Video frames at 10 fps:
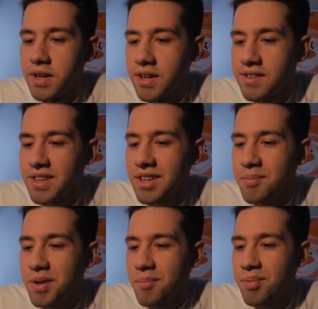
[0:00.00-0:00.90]
Is it gonna
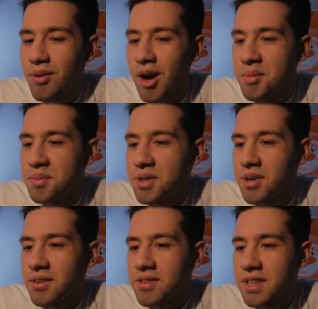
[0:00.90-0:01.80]
be a problem, though?
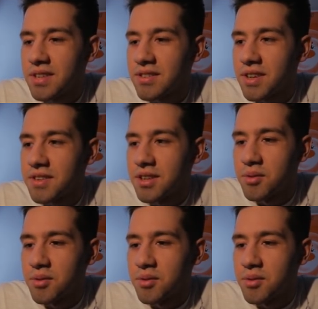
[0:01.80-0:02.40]
I don't think so. I think